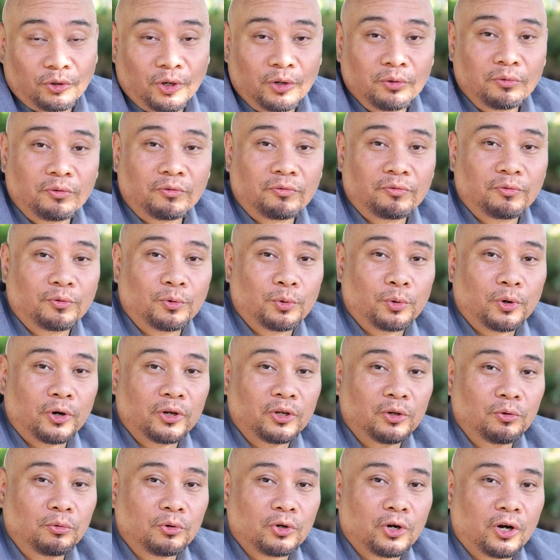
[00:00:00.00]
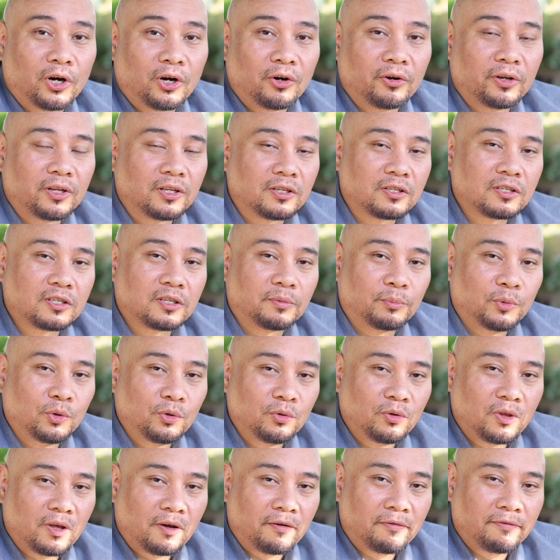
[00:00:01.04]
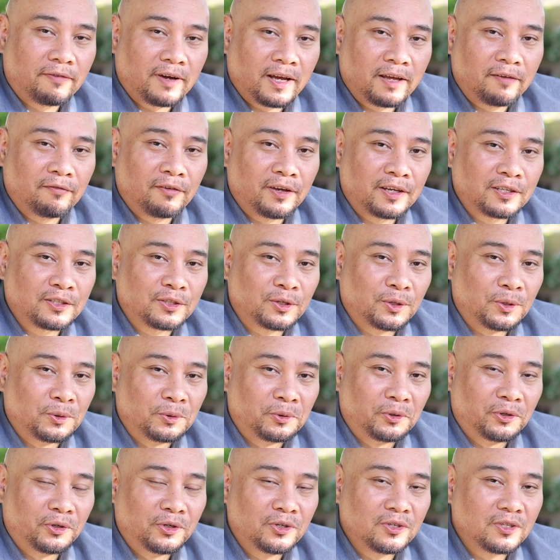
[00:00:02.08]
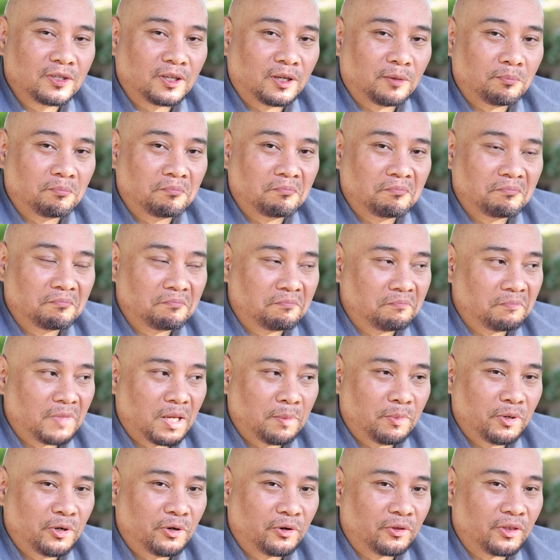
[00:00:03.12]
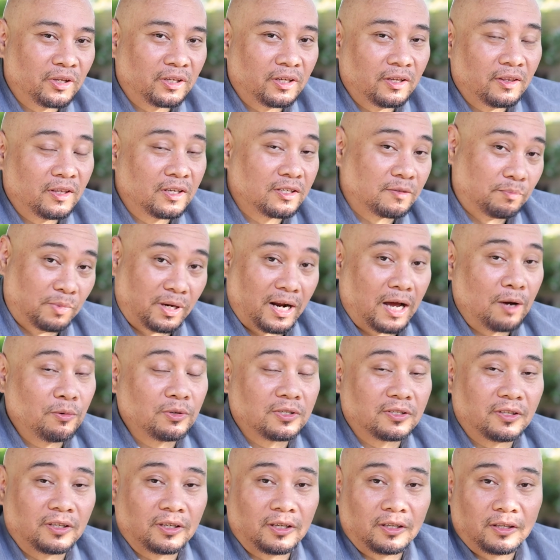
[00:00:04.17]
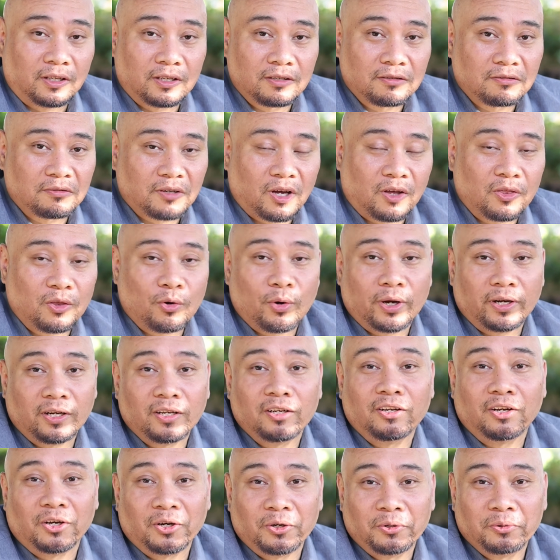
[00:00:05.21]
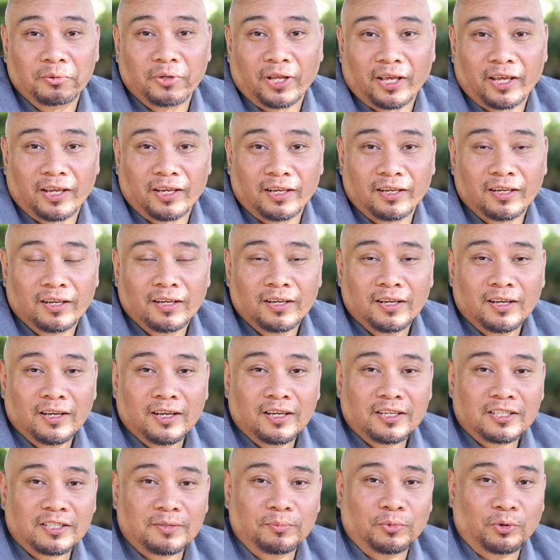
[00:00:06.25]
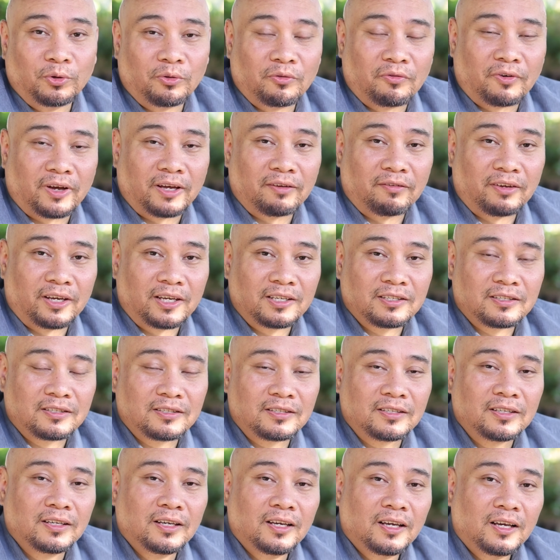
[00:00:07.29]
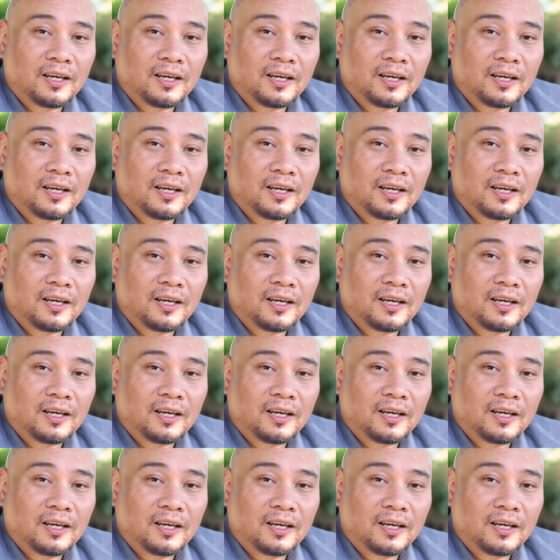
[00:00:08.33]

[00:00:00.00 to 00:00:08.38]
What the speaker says: note for you current Smooth 5S owners, and maybe you're thinking this, but I was thinking this, although I didn't own a Smooth 5S,